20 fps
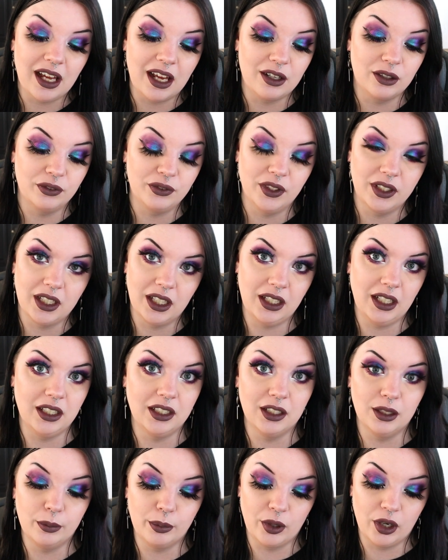I don't feel like it
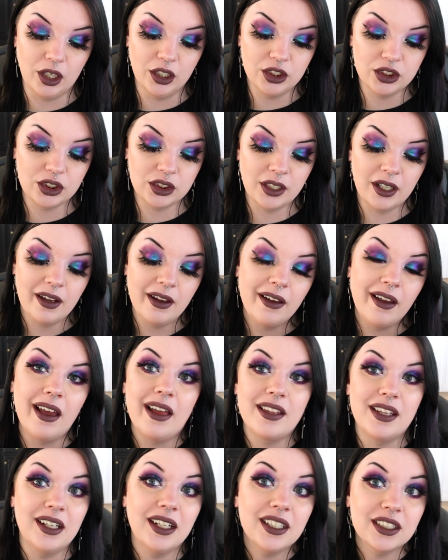needed the brush,
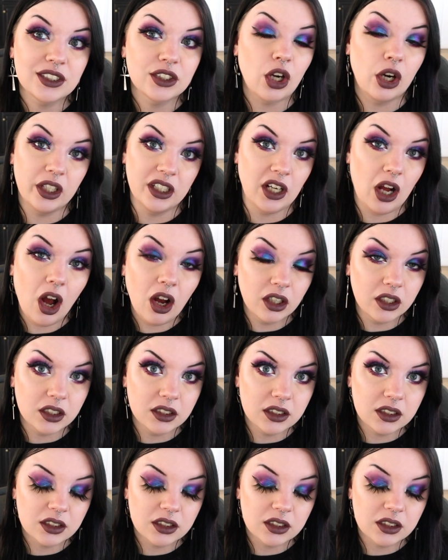and then it is $30.